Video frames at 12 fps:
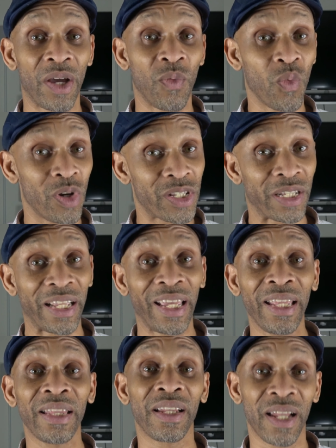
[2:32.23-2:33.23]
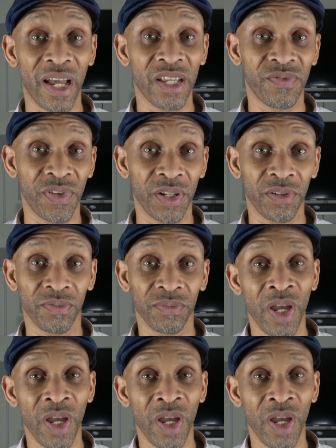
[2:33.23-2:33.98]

that wasn't in the last video.